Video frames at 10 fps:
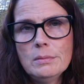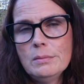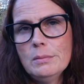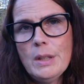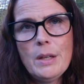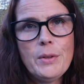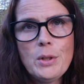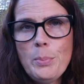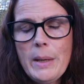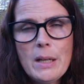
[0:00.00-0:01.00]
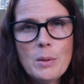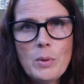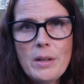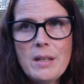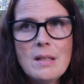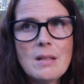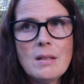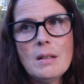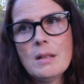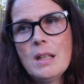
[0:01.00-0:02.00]
Whatever you pair him with, he's going
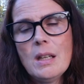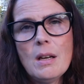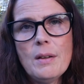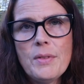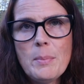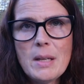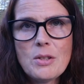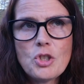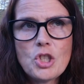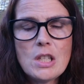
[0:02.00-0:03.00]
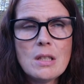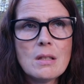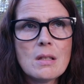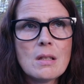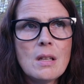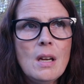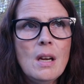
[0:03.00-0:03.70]
to kick off the best genes.